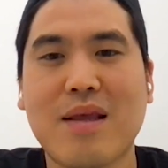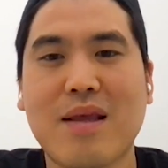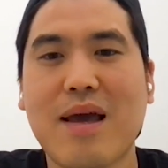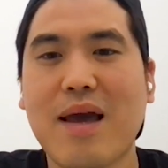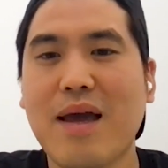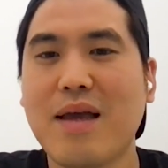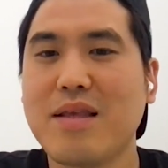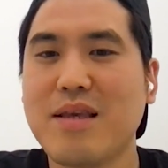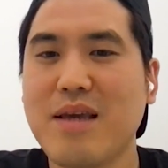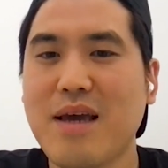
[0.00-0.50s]

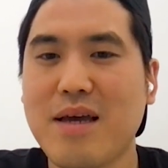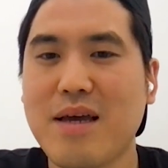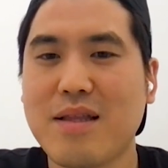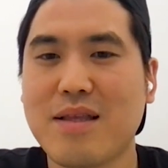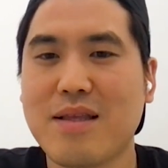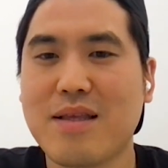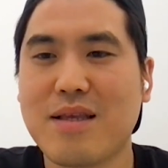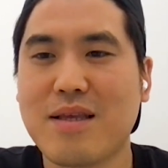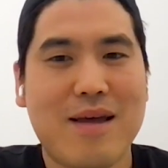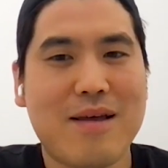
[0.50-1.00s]
And
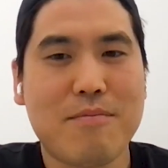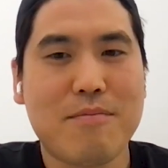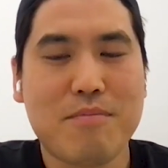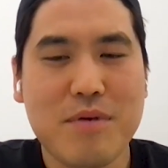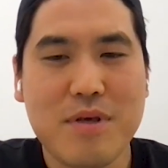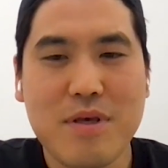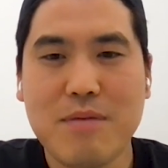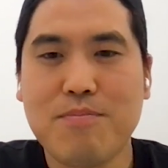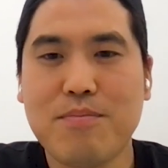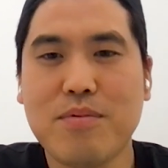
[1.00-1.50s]
yet,
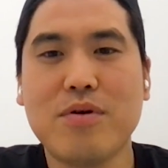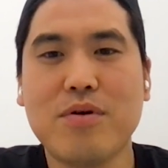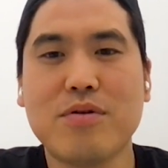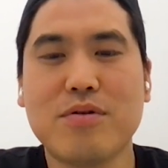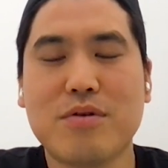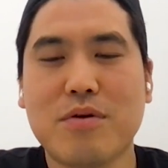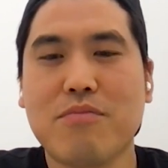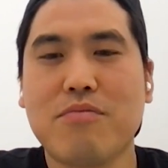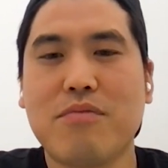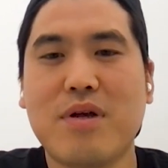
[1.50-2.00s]
people
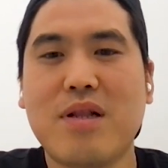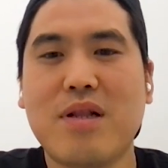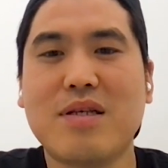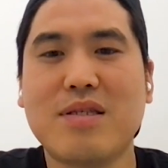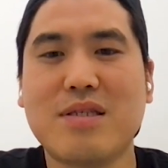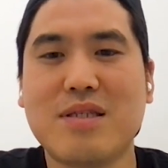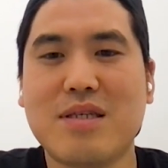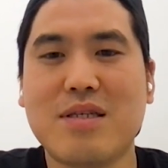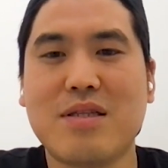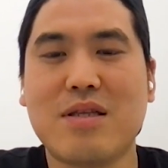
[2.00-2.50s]
don't really
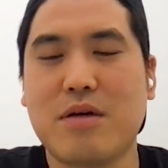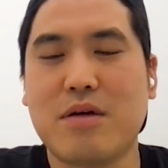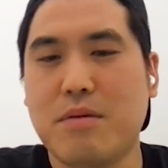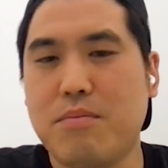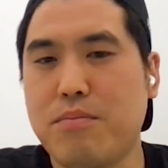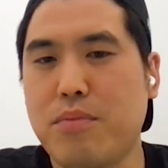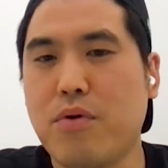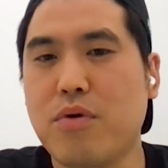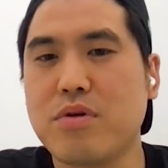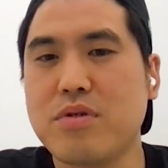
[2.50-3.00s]
see the
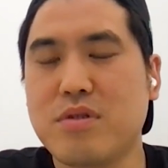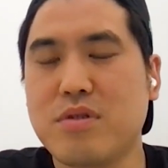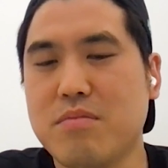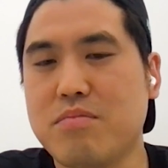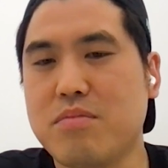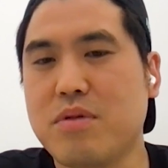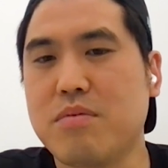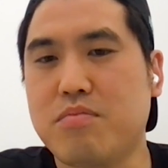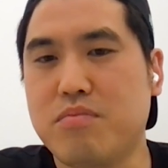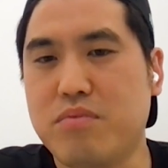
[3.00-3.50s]
importance of
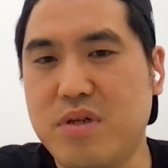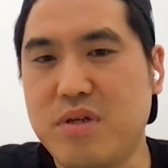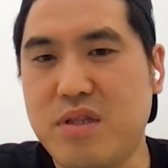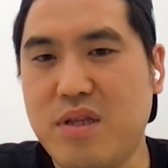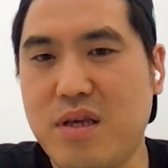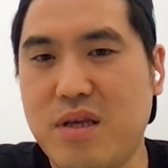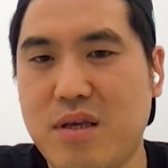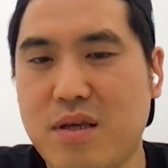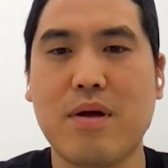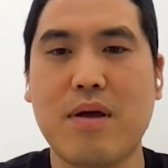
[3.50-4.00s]
the
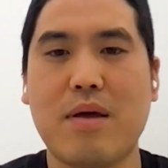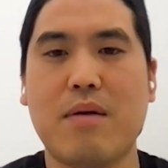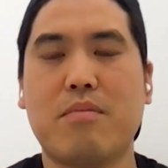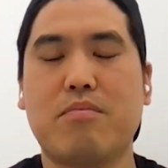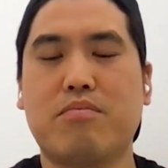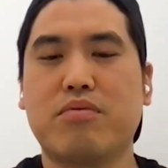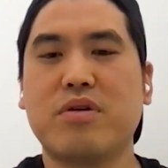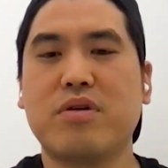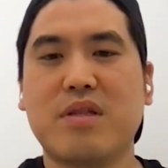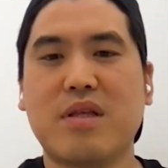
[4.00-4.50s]
breathing.
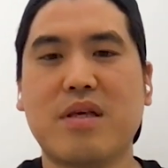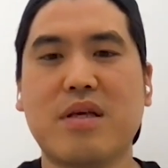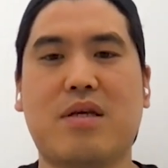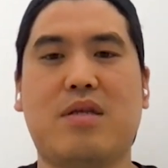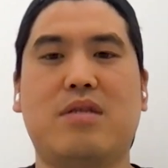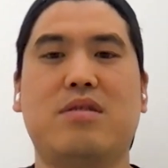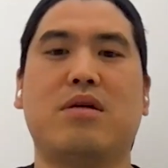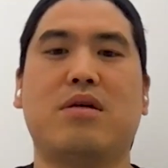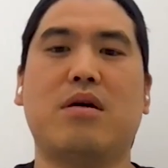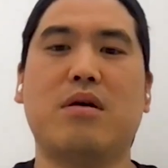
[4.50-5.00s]
Breathing
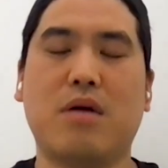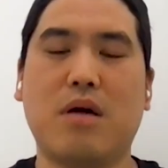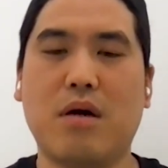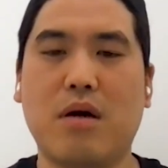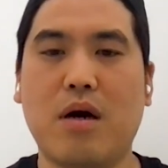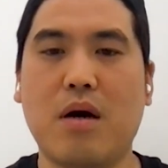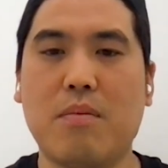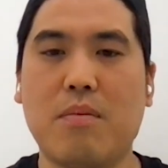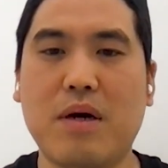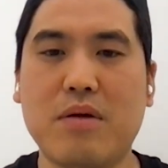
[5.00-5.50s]
is all
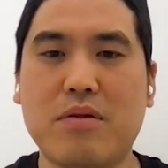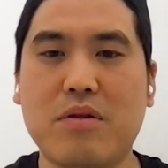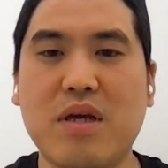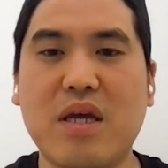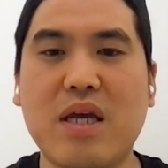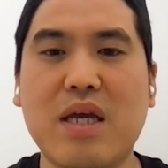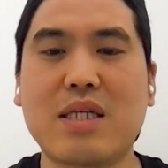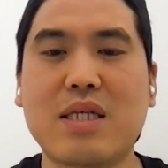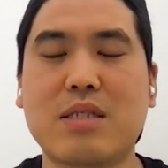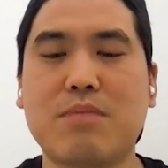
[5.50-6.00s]
about
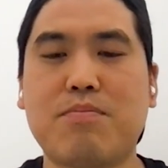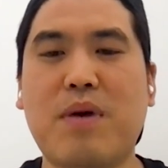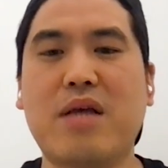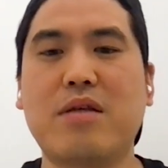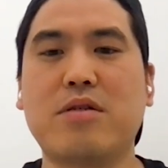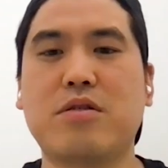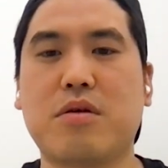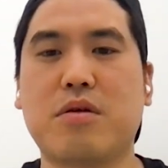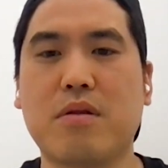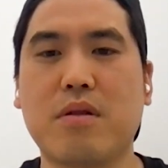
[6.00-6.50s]

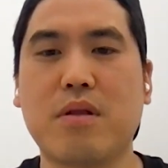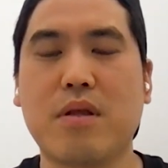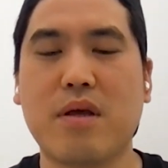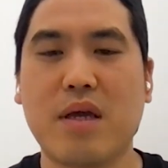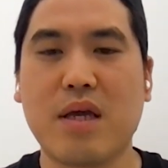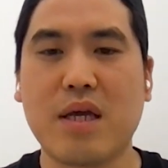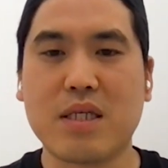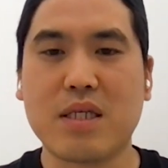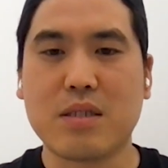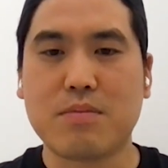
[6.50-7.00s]
expansion,
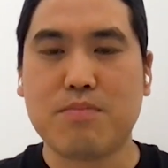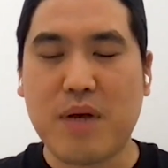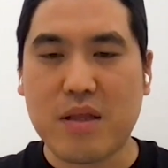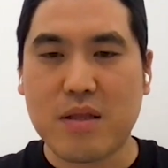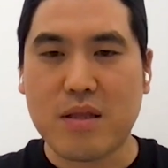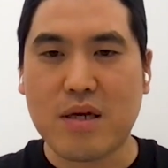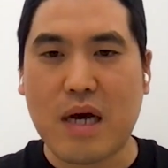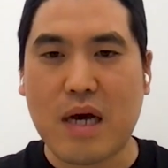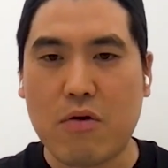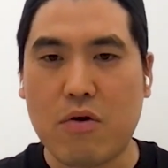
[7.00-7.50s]

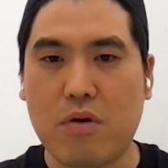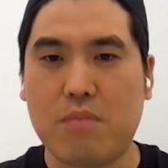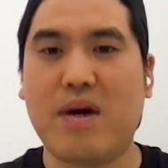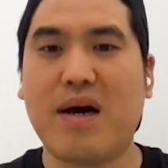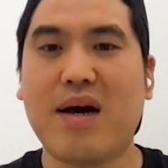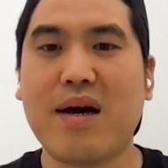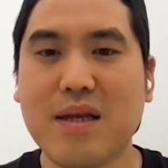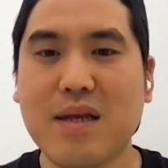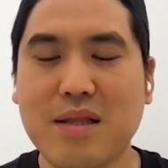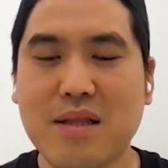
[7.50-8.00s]
expanding our
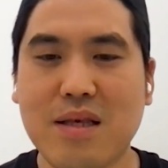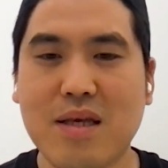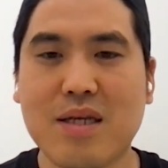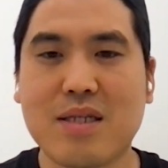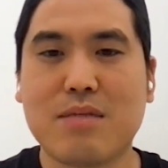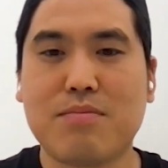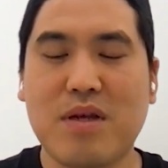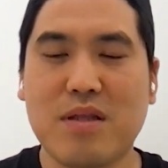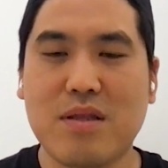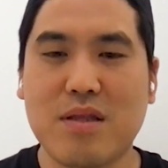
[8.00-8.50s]
mind,
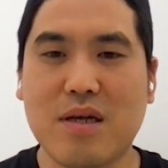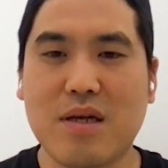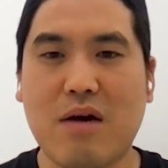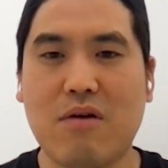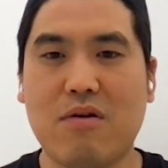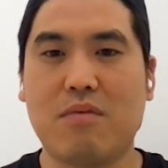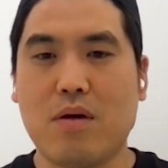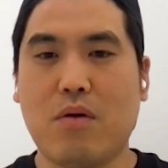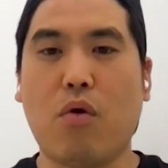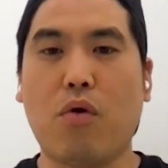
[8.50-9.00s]
expanding
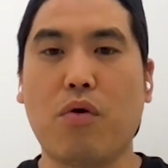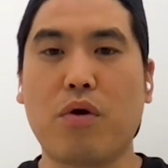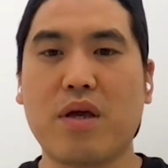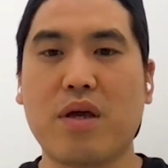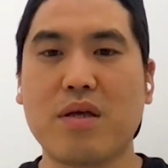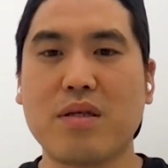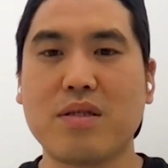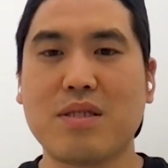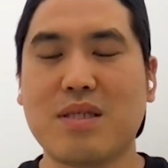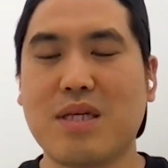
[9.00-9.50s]
our
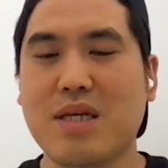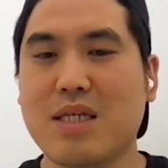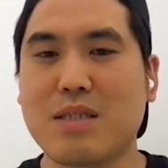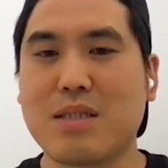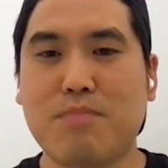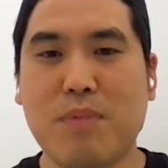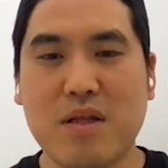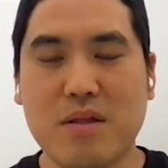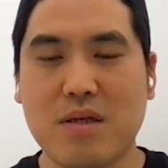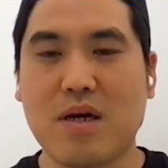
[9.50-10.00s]
organs,
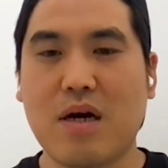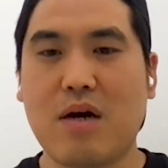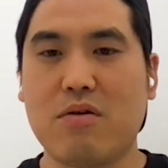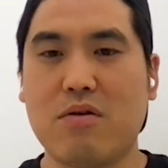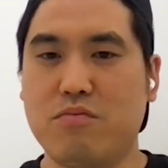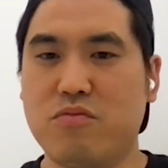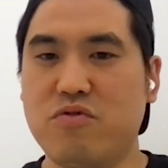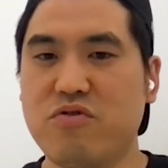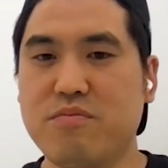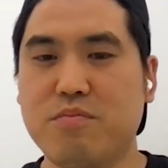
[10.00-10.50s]
expanding our
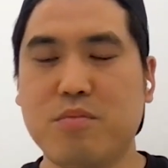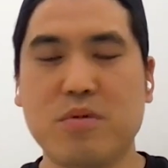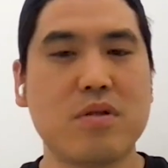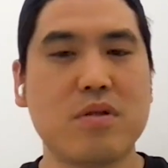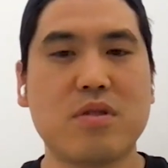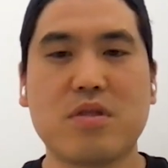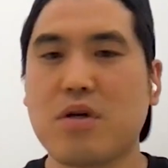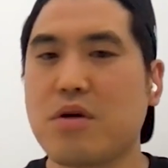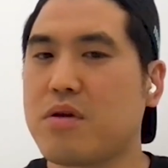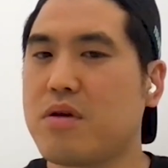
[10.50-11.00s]
movement,
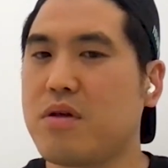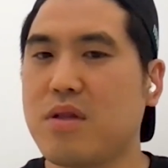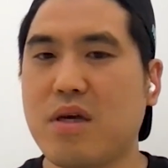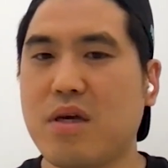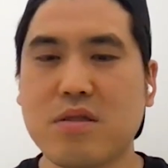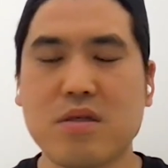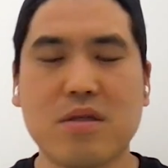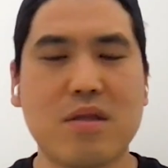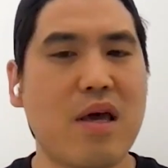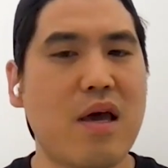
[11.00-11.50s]
circulation.